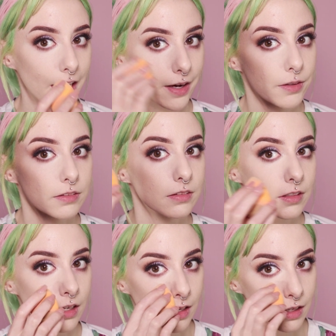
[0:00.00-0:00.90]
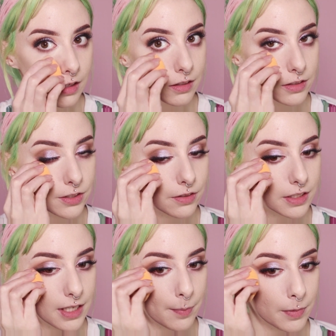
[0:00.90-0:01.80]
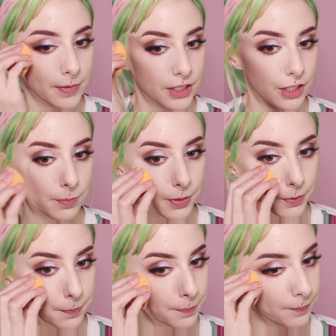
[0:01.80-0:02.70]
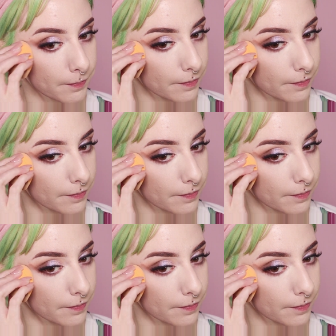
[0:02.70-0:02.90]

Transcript: out to the top of my cheekbone.